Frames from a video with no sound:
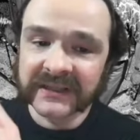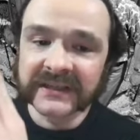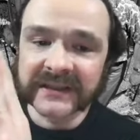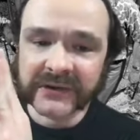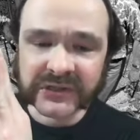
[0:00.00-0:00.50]

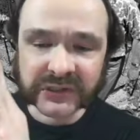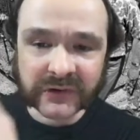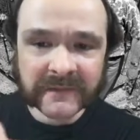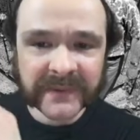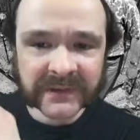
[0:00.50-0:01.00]
there should
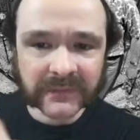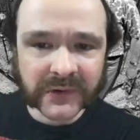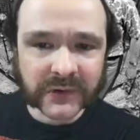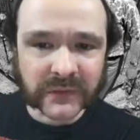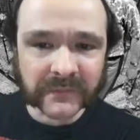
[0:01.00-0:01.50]
have been
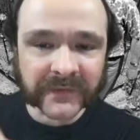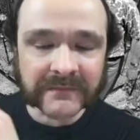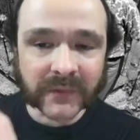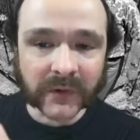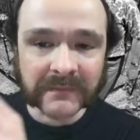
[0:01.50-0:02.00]
room for
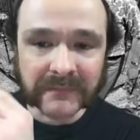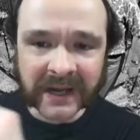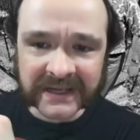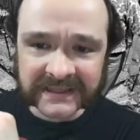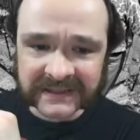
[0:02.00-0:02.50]
more
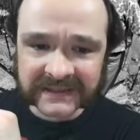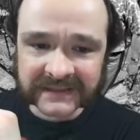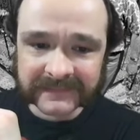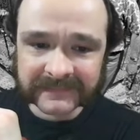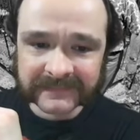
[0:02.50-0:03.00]
mice.
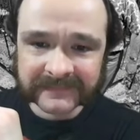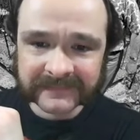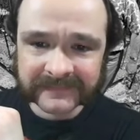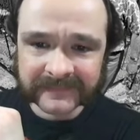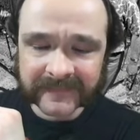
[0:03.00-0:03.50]

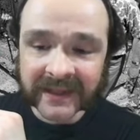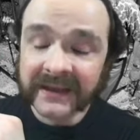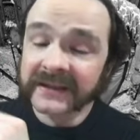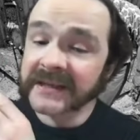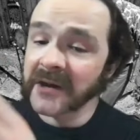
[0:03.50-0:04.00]

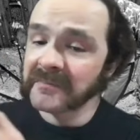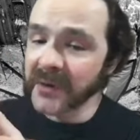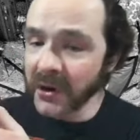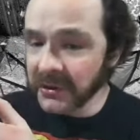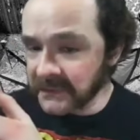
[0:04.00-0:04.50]
Now,
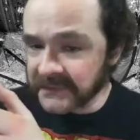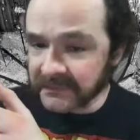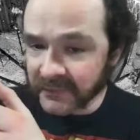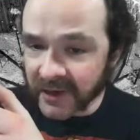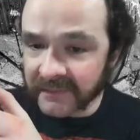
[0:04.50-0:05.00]
part of the
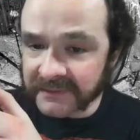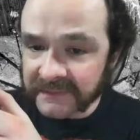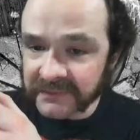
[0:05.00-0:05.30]
problem, of